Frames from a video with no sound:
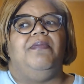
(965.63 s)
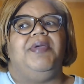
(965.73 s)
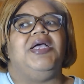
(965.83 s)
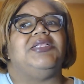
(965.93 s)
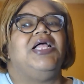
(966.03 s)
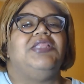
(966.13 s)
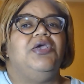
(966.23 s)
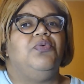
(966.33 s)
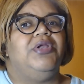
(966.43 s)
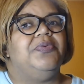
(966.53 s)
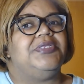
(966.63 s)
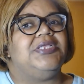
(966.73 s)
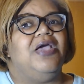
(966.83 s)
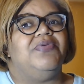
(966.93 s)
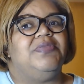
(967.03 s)
Because I think what he was
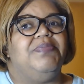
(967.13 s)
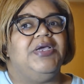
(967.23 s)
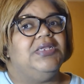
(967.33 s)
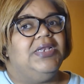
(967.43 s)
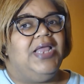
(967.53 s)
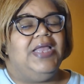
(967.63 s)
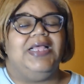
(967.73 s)
saying was bigger than that.